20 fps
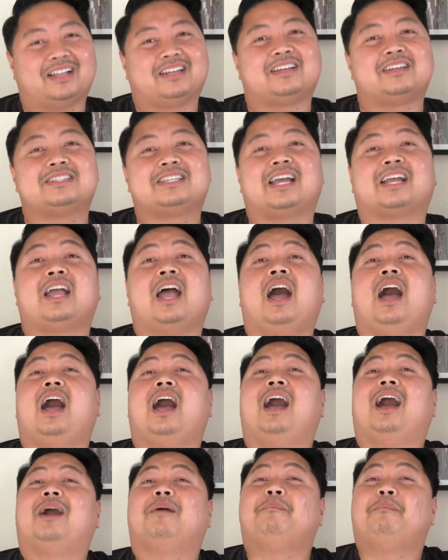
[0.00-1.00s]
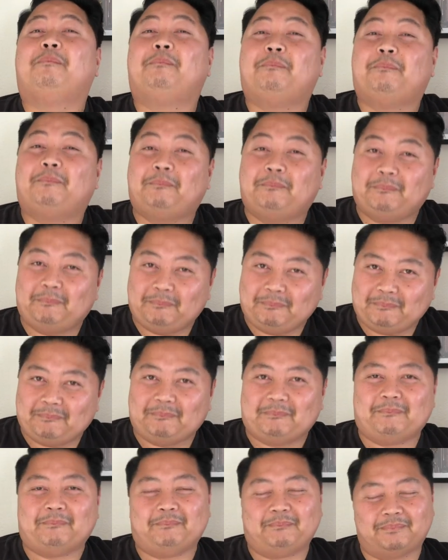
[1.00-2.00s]
And I was like,
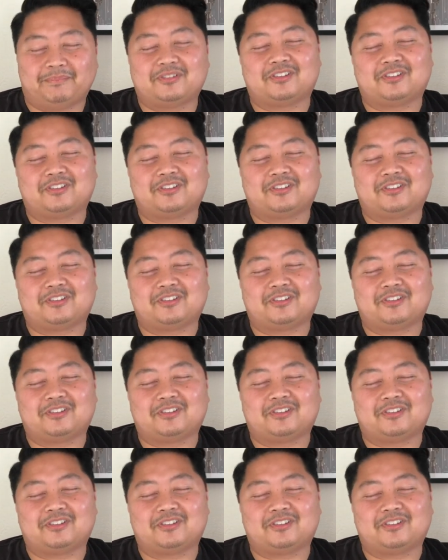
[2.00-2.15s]
mmm.